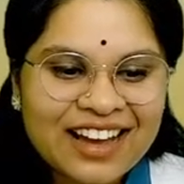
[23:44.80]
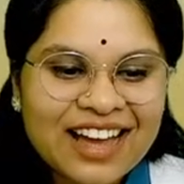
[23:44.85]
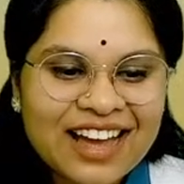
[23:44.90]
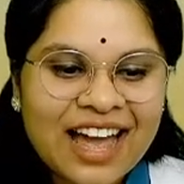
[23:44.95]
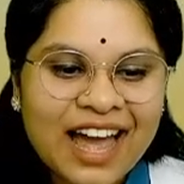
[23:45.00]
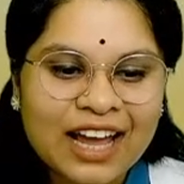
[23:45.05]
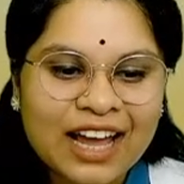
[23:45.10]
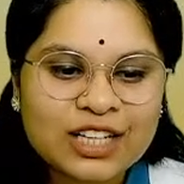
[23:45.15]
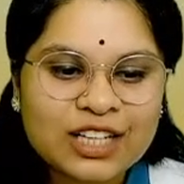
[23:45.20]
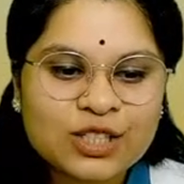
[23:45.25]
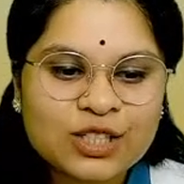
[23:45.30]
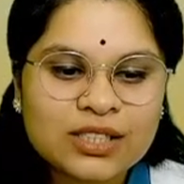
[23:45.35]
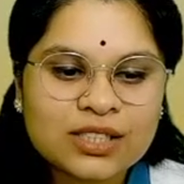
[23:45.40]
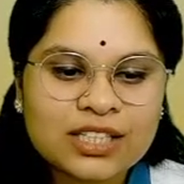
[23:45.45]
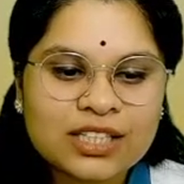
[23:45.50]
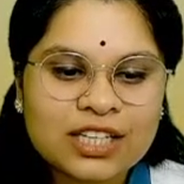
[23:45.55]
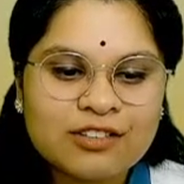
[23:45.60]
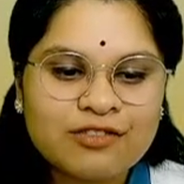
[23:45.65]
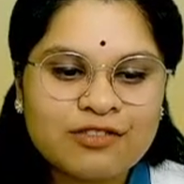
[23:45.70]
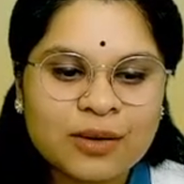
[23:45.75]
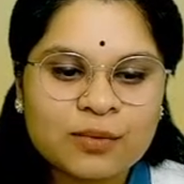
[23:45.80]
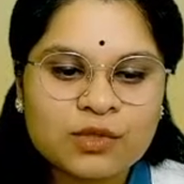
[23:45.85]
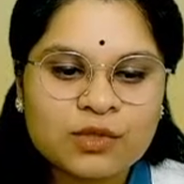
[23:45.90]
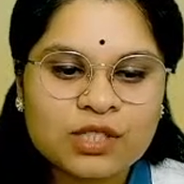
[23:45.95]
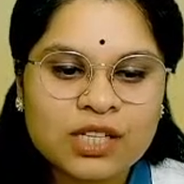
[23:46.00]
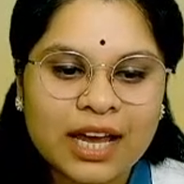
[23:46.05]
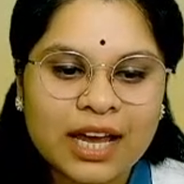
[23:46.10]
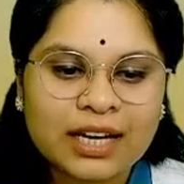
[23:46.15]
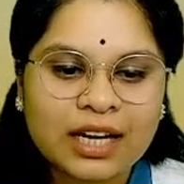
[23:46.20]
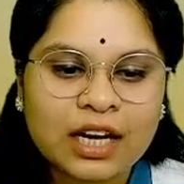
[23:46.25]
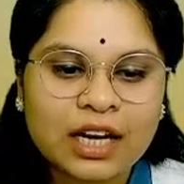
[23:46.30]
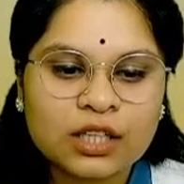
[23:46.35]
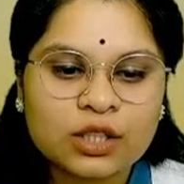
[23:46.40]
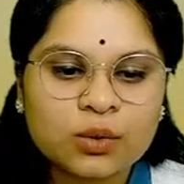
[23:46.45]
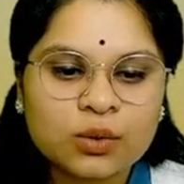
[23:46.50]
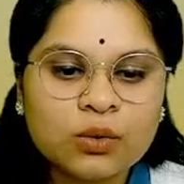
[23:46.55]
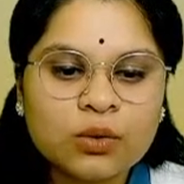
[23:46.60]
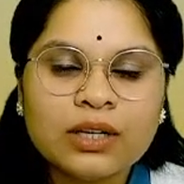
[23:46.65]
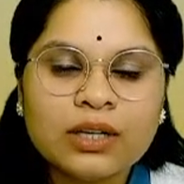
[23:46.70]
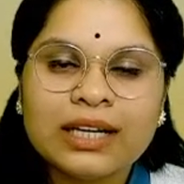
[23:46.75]
and took tea from China
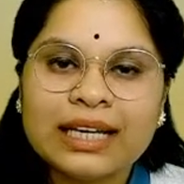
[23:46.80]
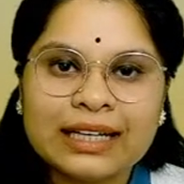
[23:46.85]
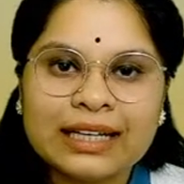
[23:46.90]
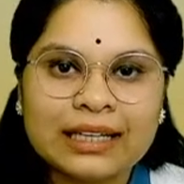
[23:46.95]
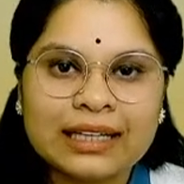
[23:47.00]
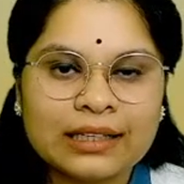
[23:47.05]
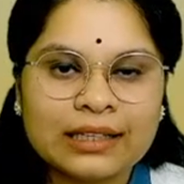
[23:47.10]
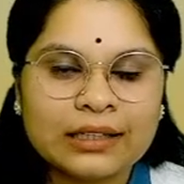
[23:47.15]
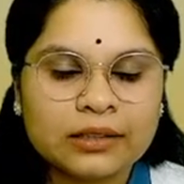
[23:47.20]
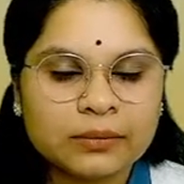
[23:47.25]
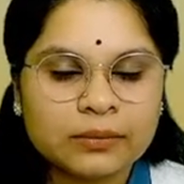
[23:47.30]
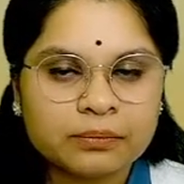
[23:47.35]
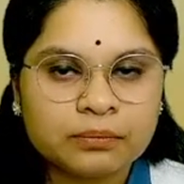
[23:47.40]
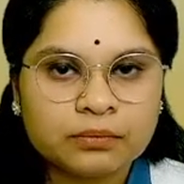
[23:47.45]
to England.